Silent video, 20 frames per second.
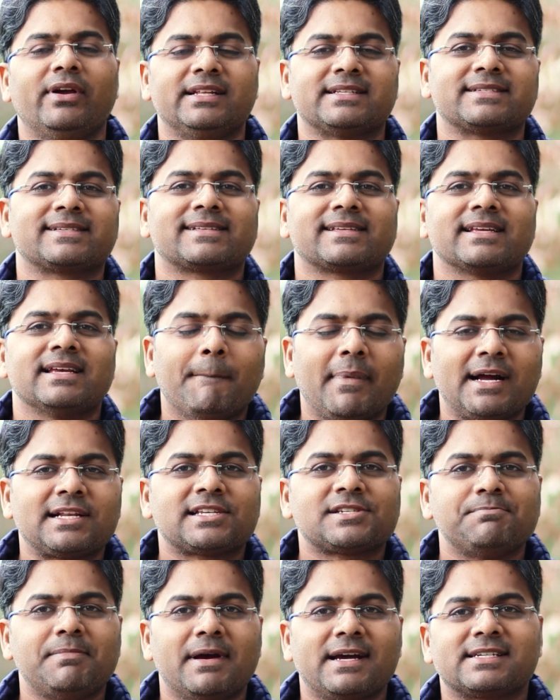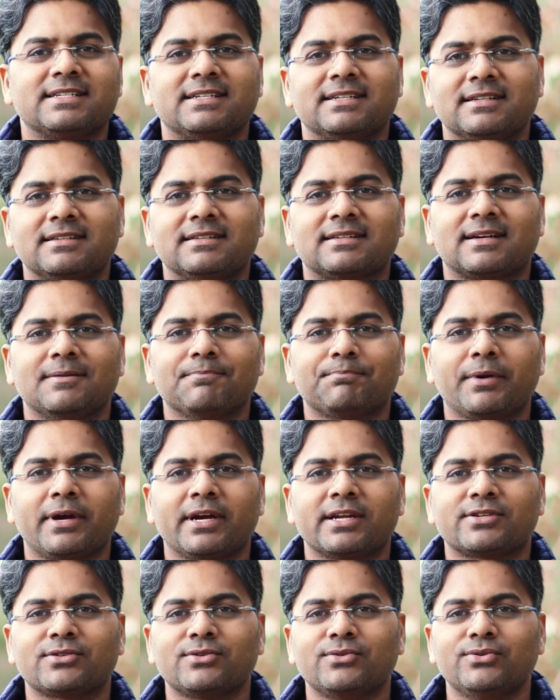It's much better
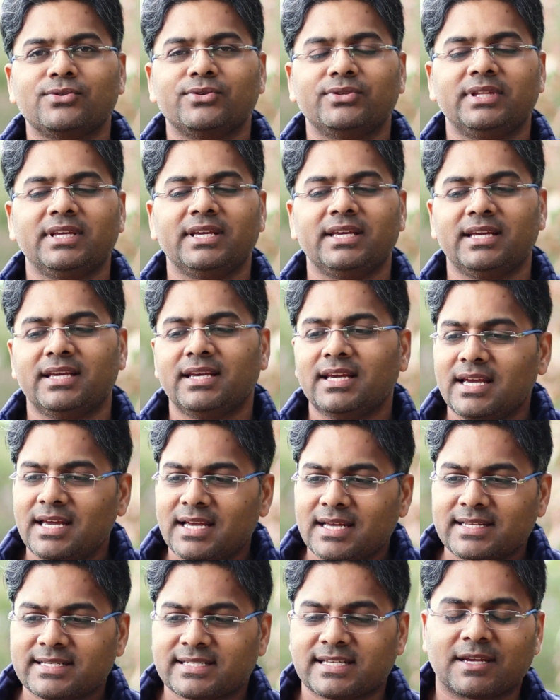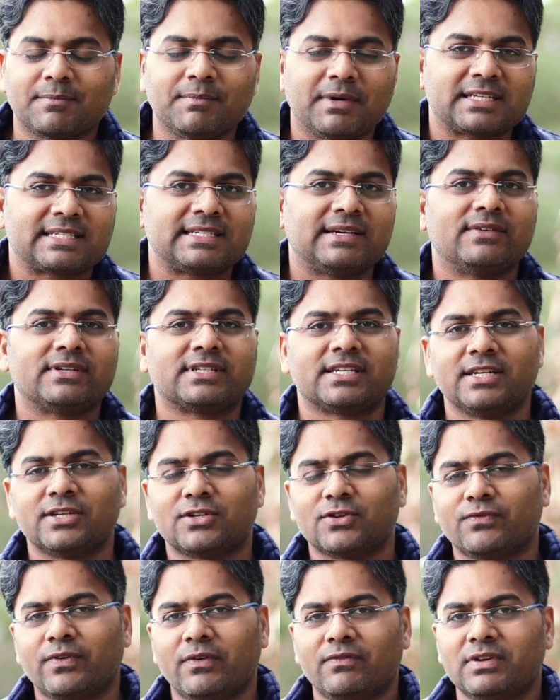compared to the Sigma
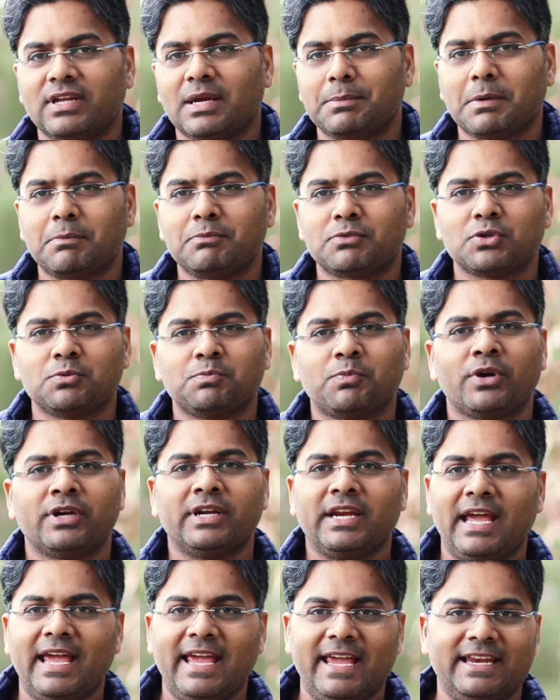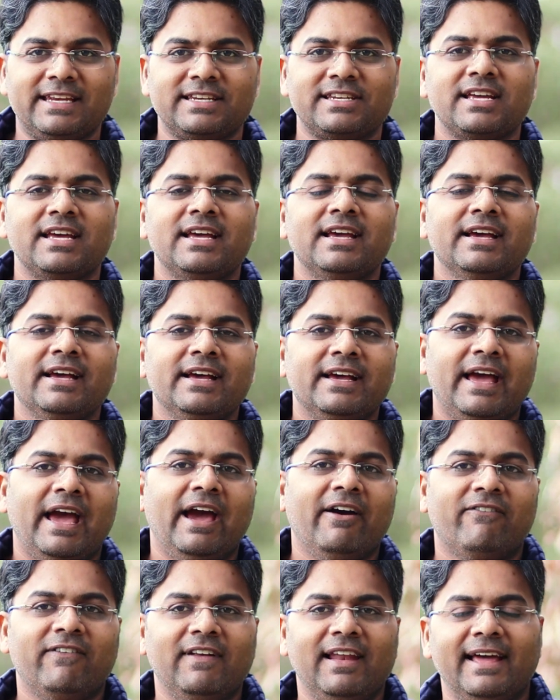17-50mm
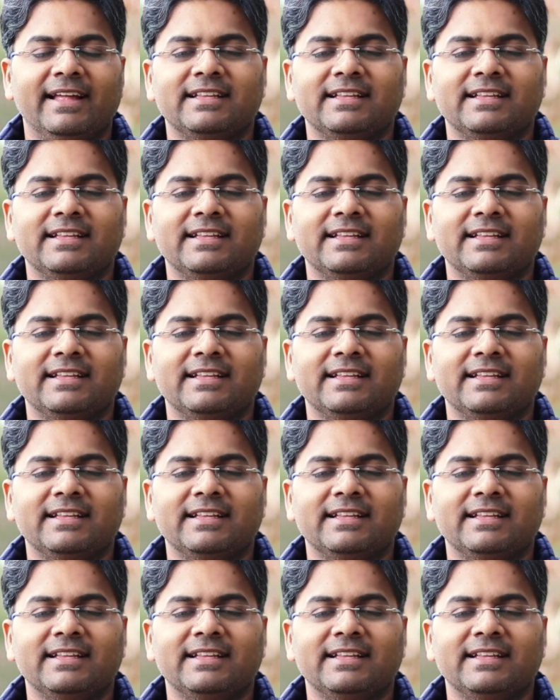2.8F